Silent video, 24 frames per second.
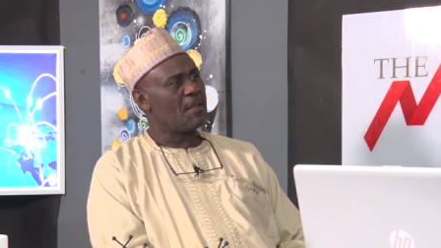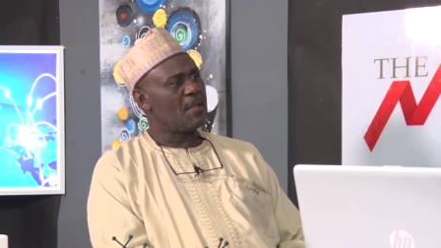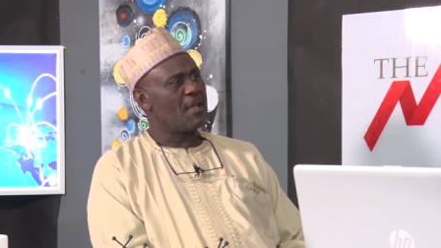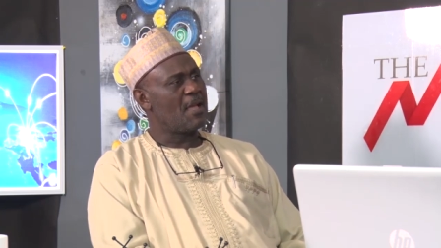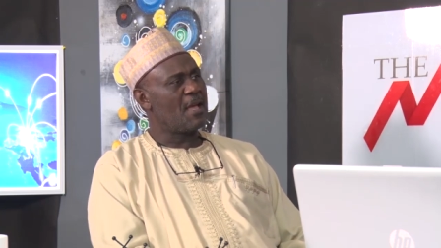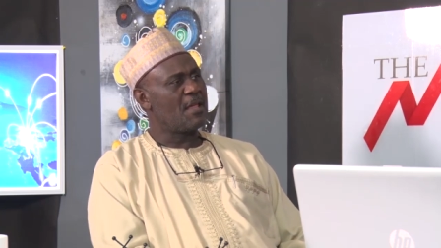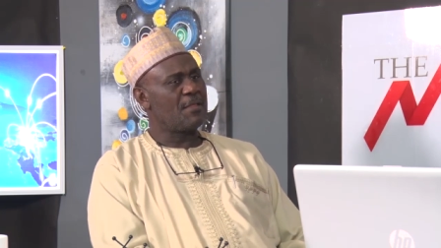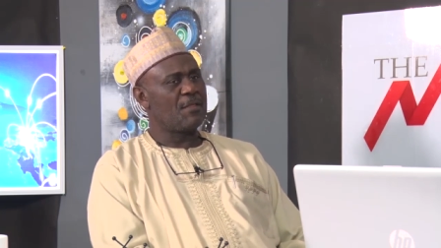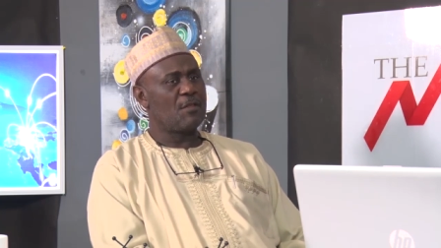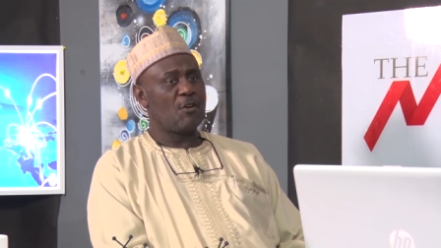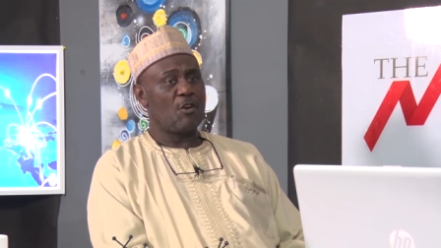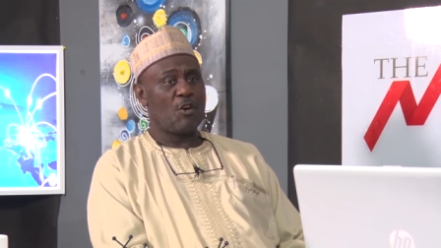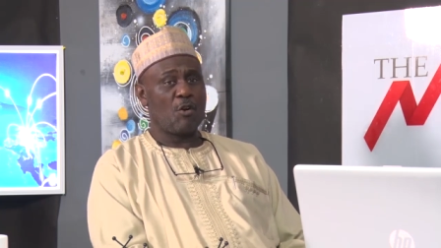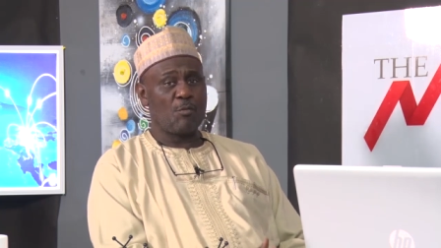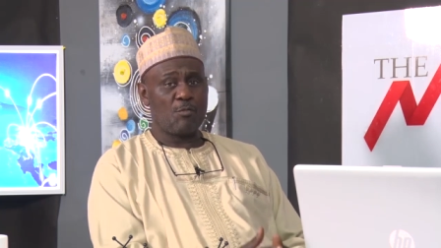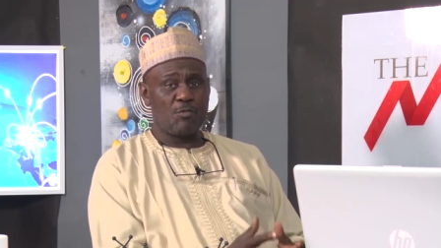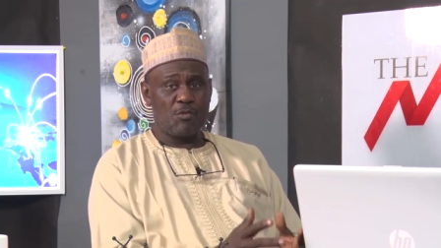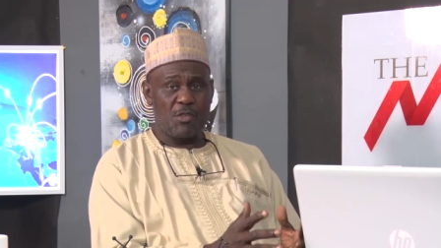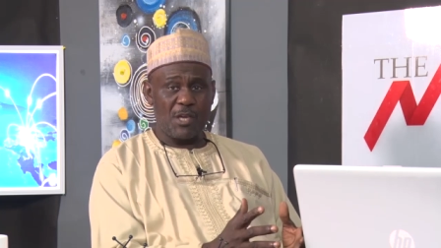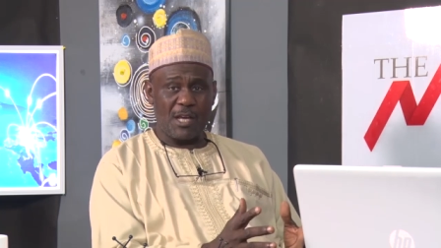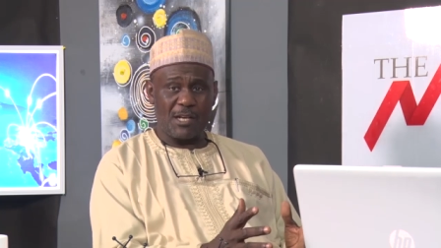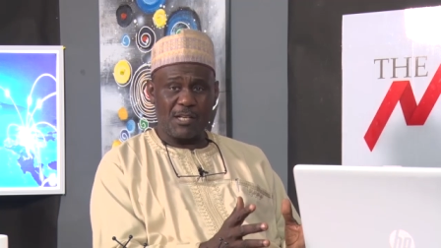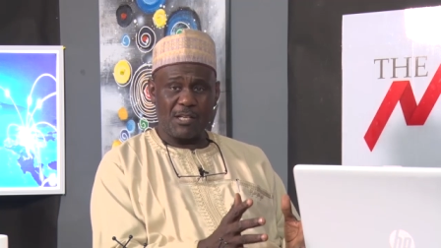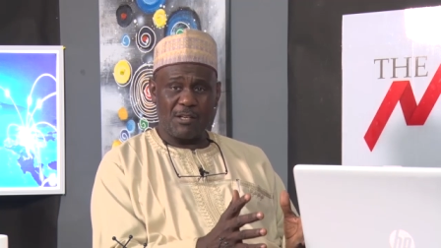And the
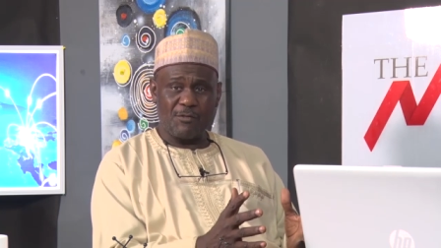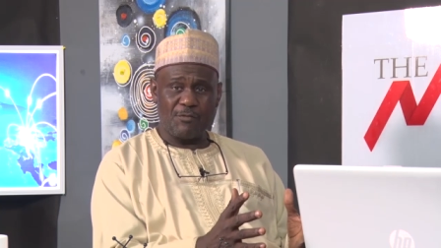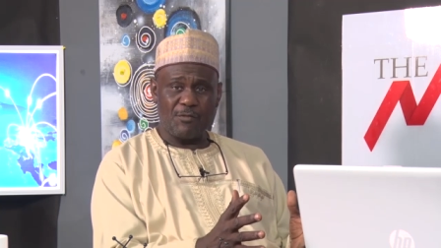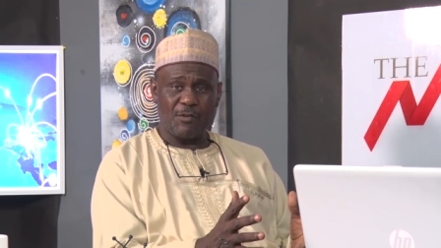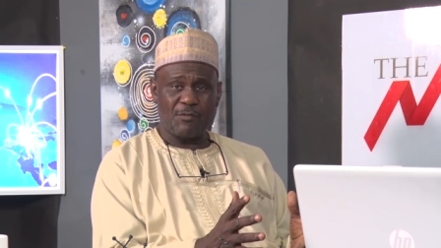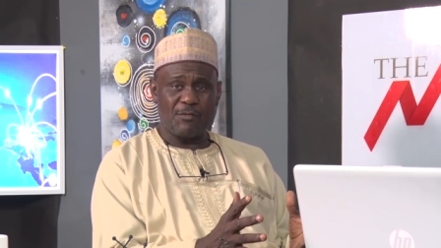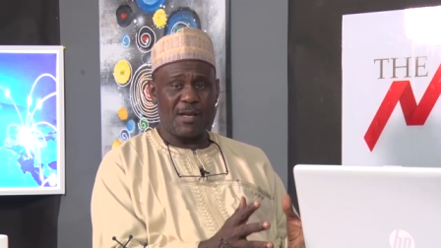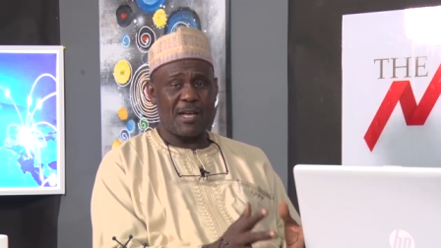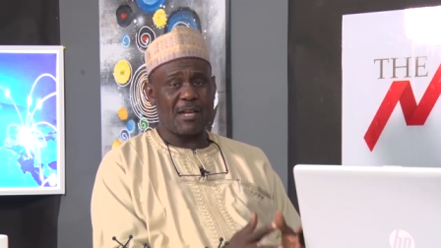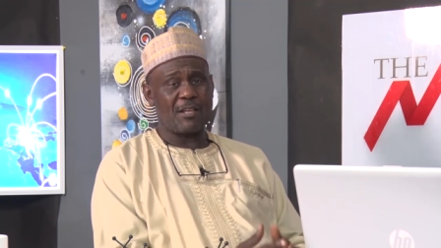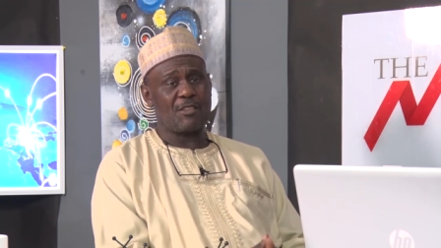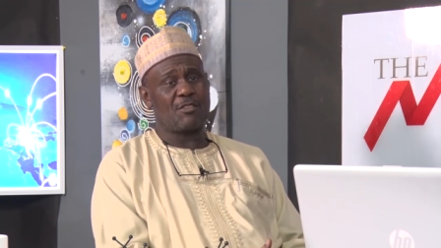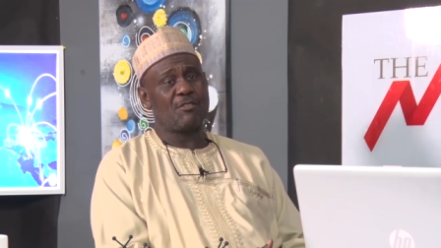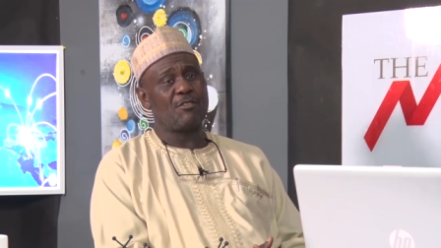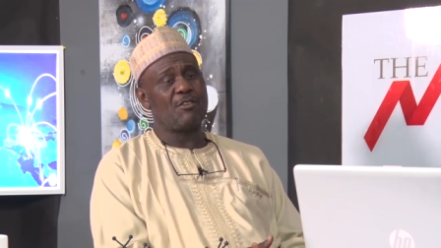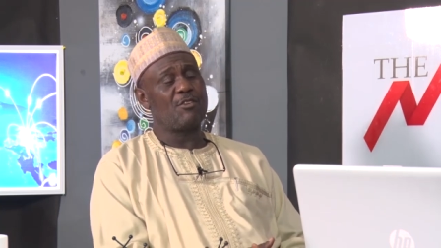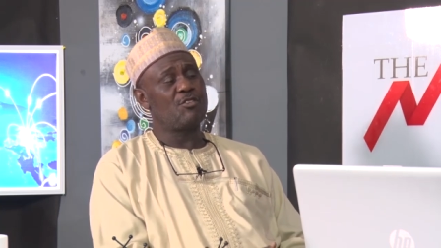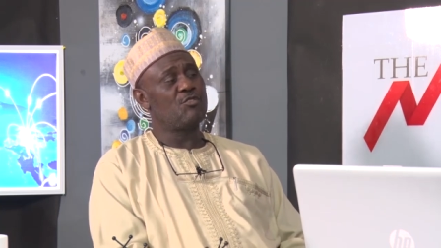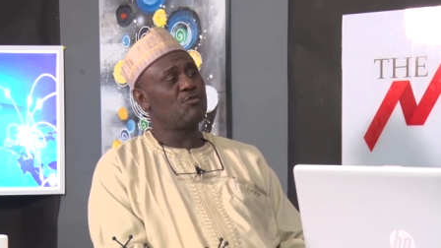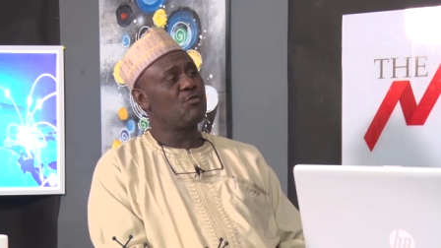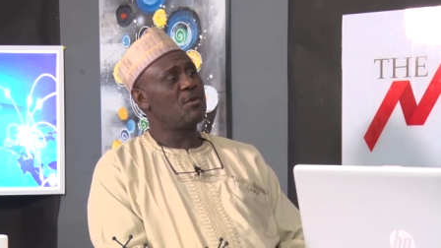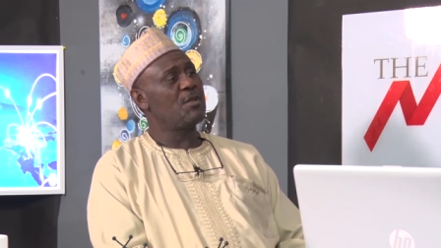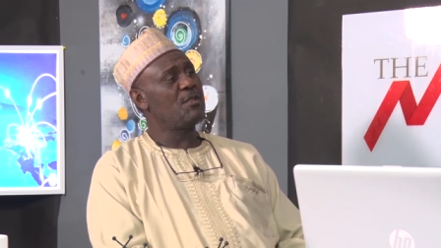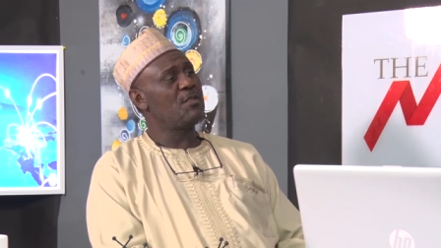objective of actually
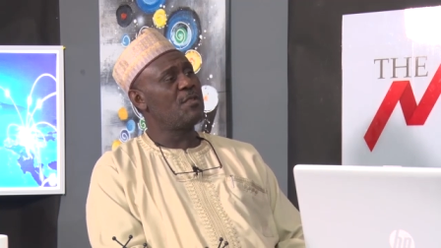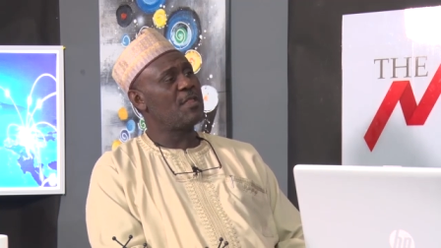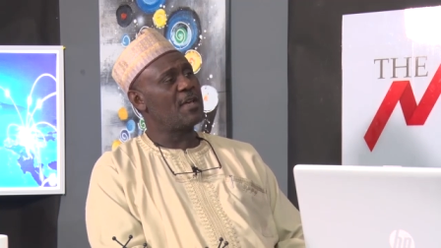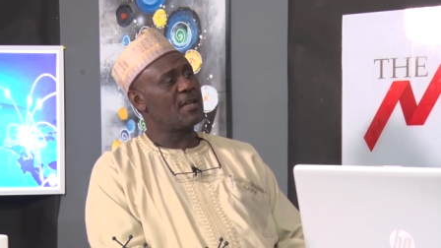doing